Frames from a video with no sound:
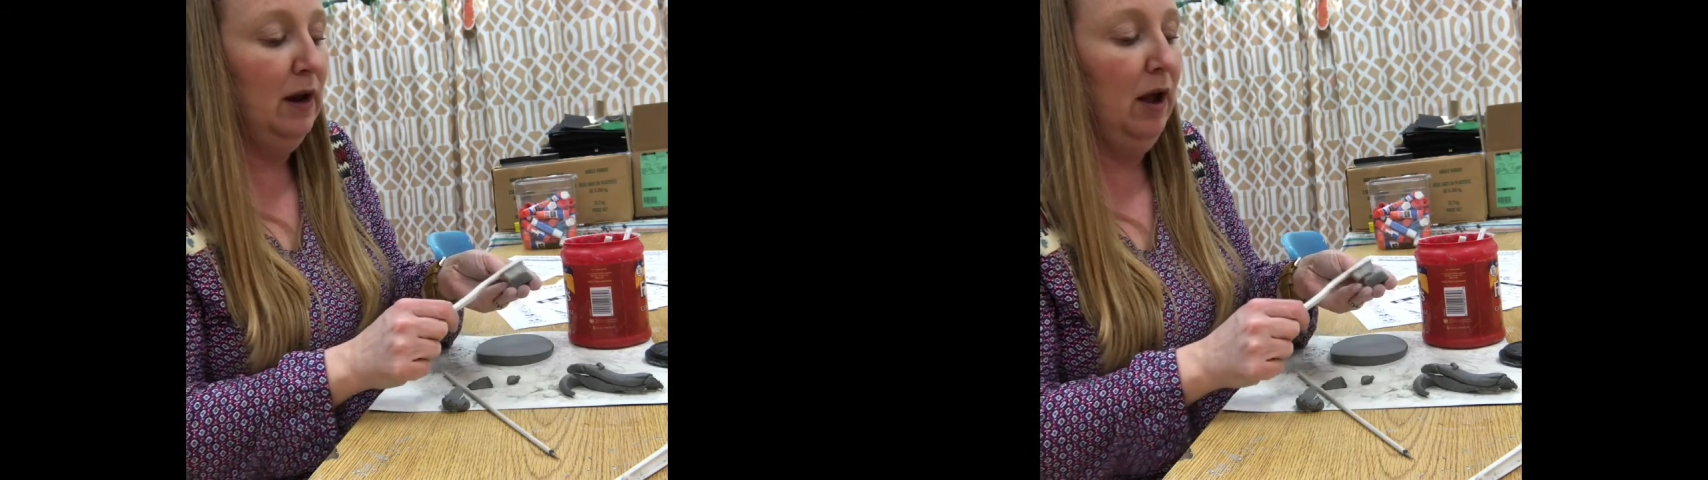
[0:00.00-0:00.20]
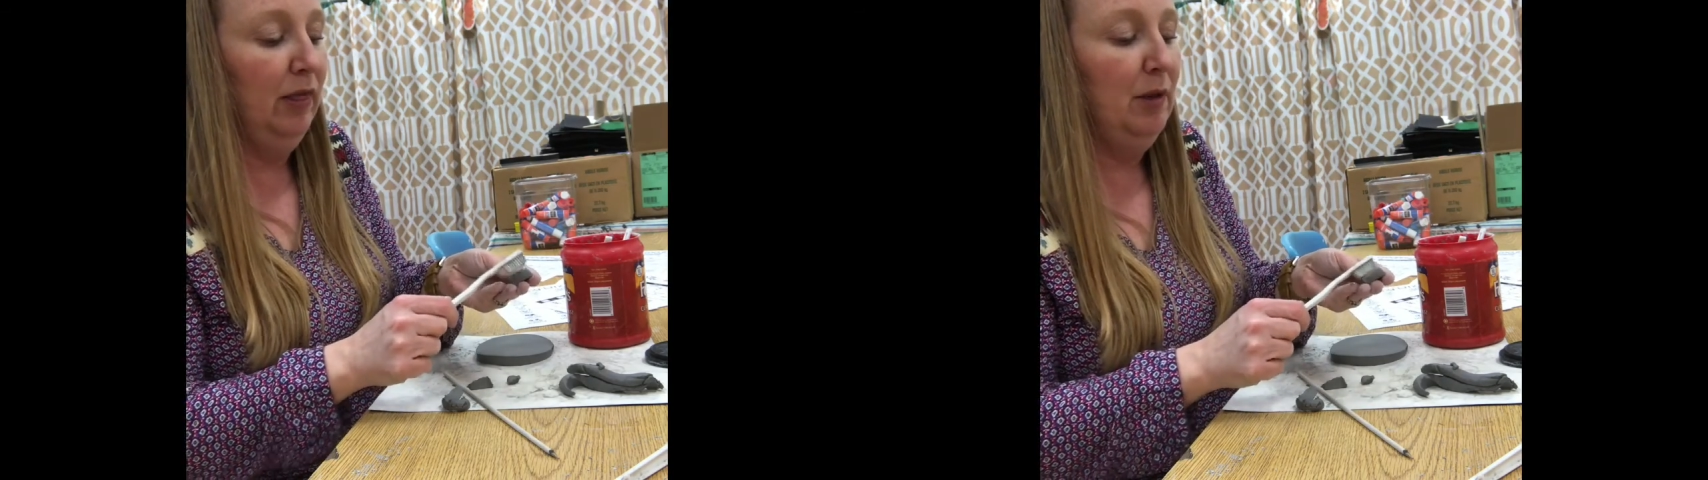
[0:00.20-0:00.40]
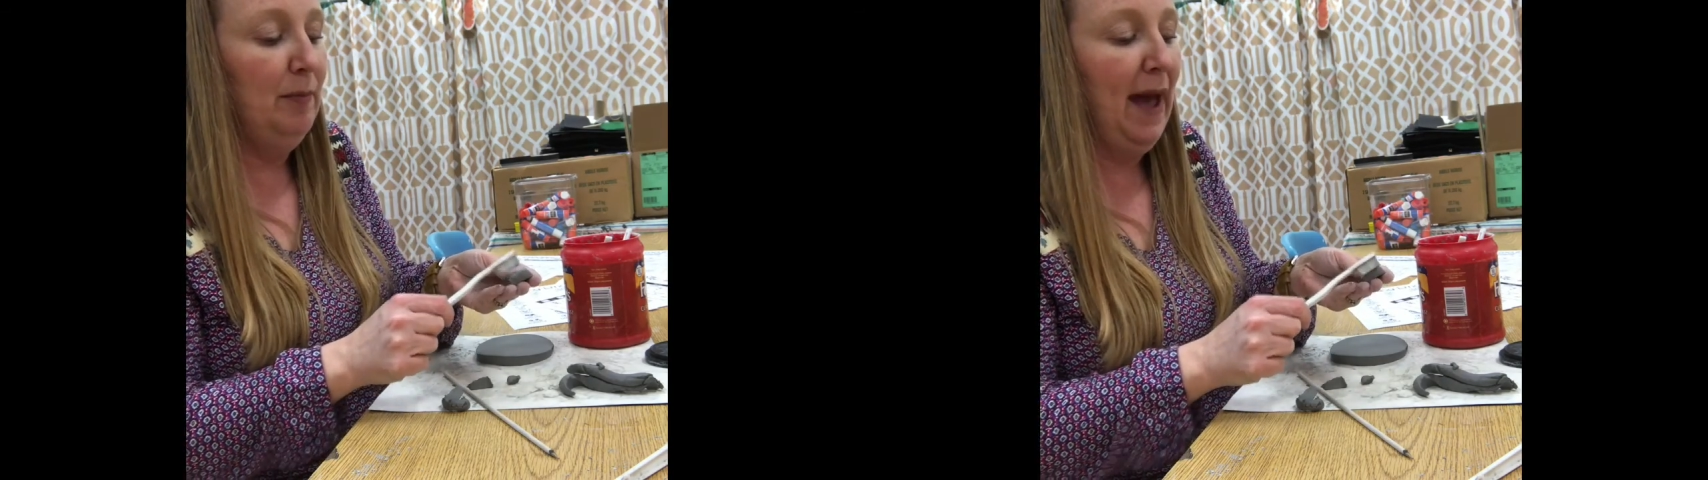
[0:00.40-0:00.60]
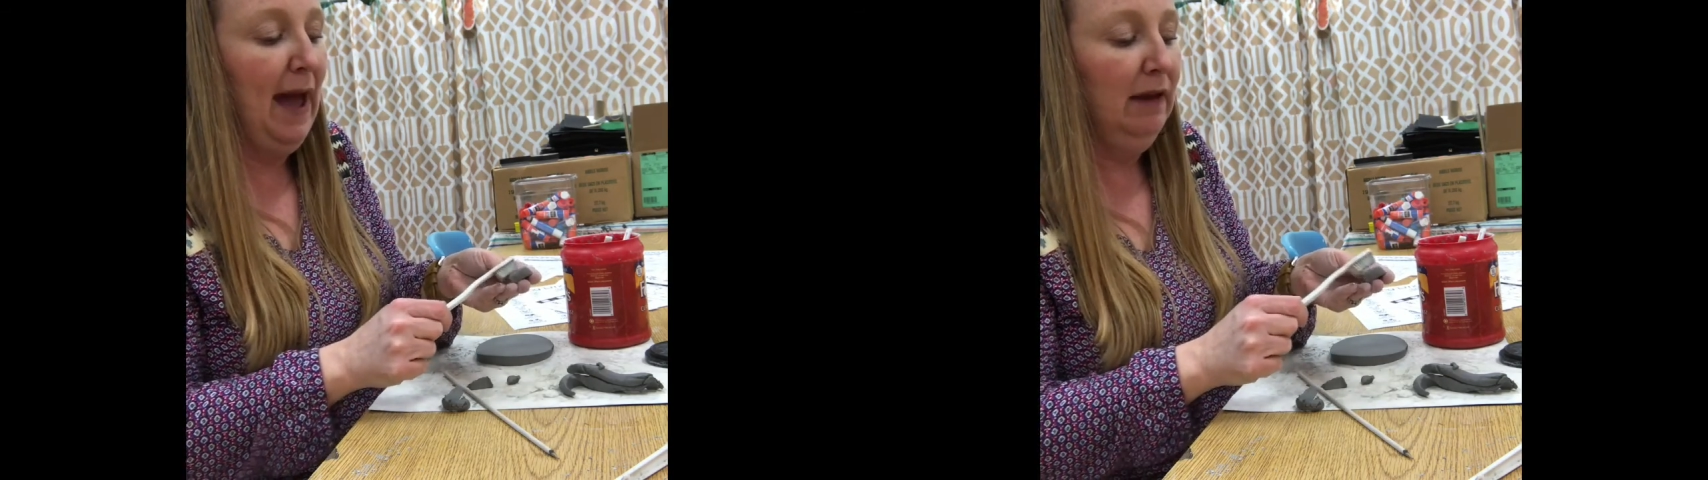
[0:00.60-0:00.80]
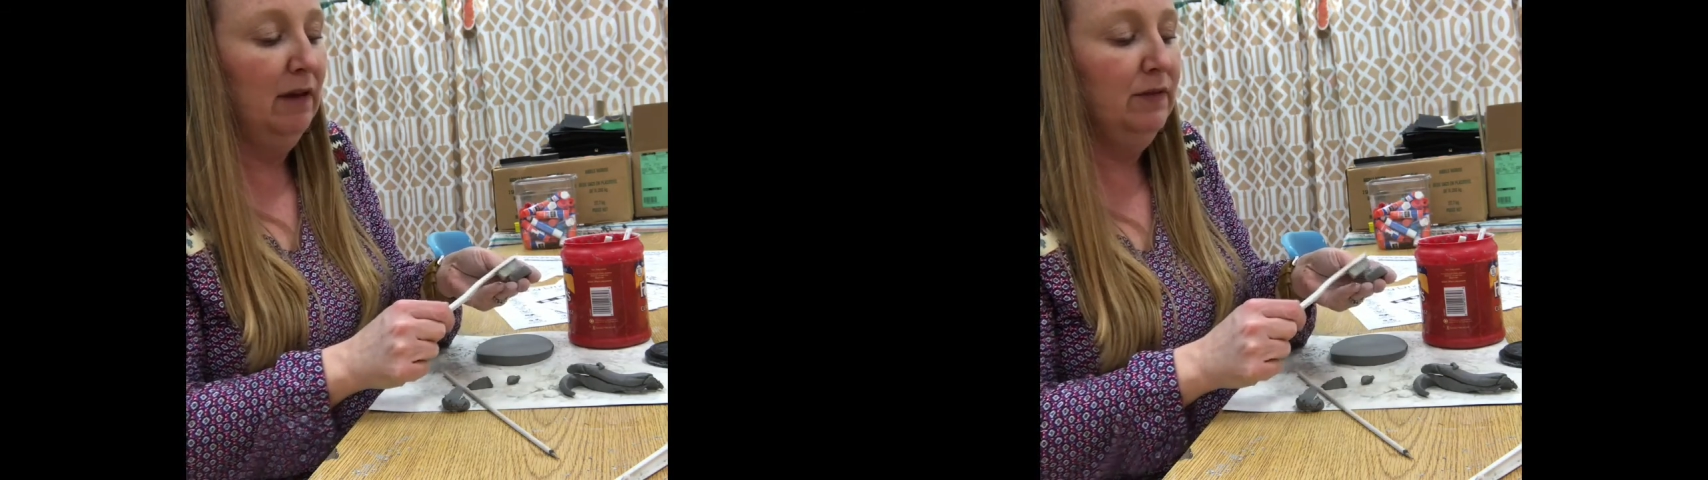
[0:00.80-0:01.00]
on the
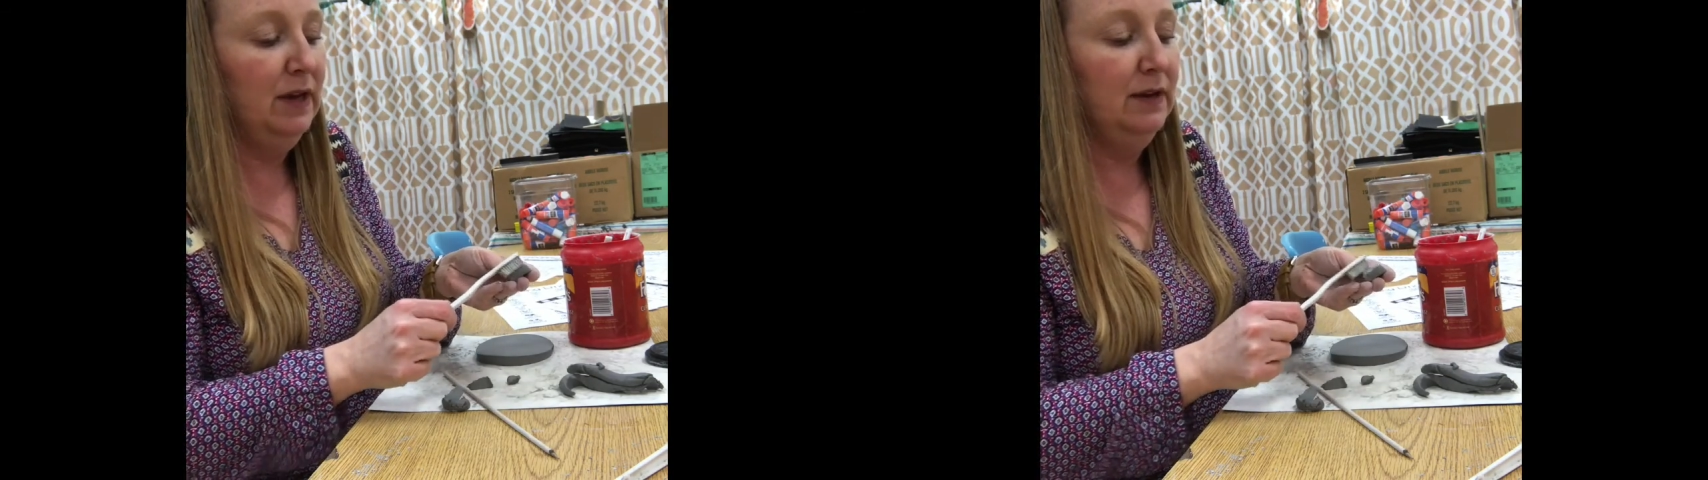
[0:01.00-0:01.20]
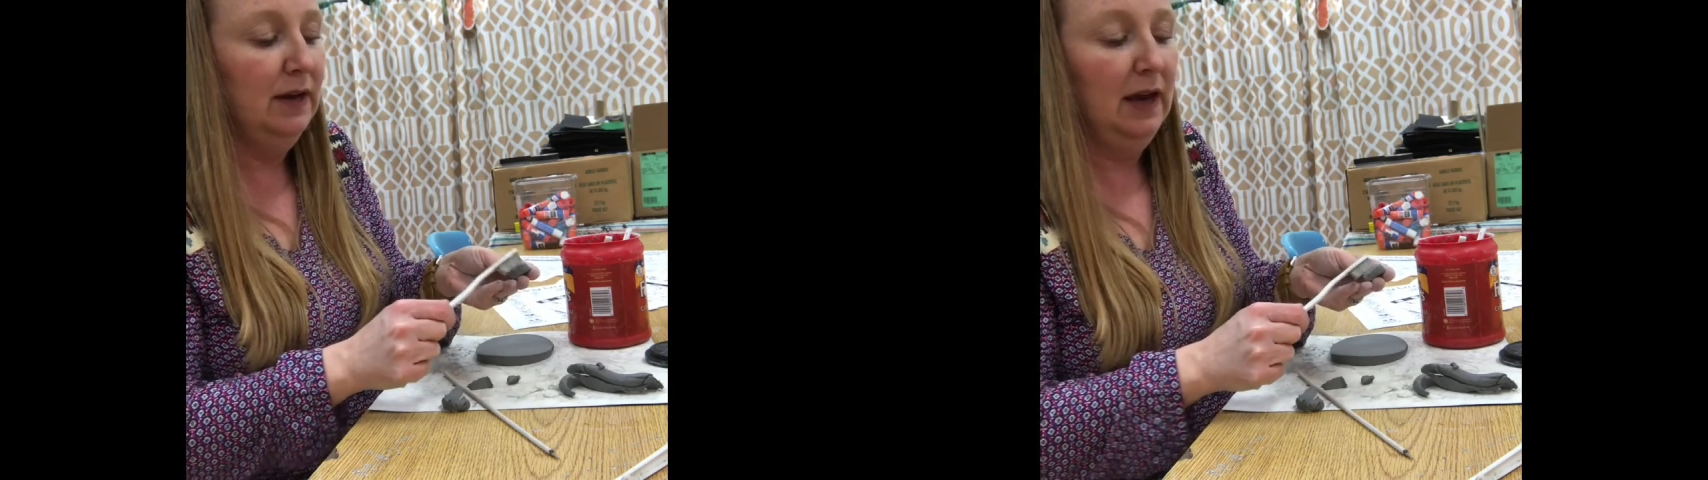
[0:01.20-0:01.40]
back of it,